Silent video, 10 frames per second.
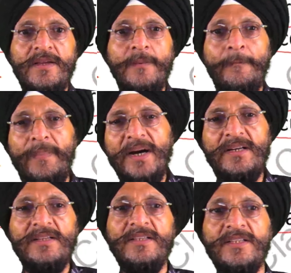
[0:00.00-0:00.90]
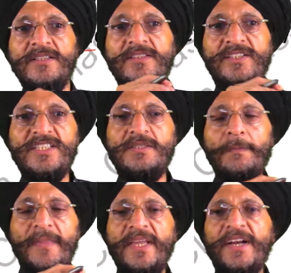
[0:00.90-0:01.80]
but this
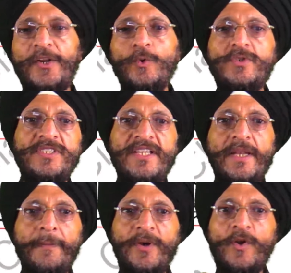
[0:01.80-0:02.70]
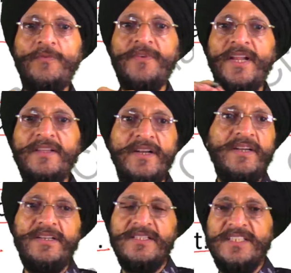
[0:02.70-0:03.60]
may reduce the number of concurrent
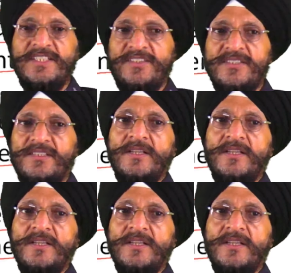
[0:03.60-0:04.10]
transactions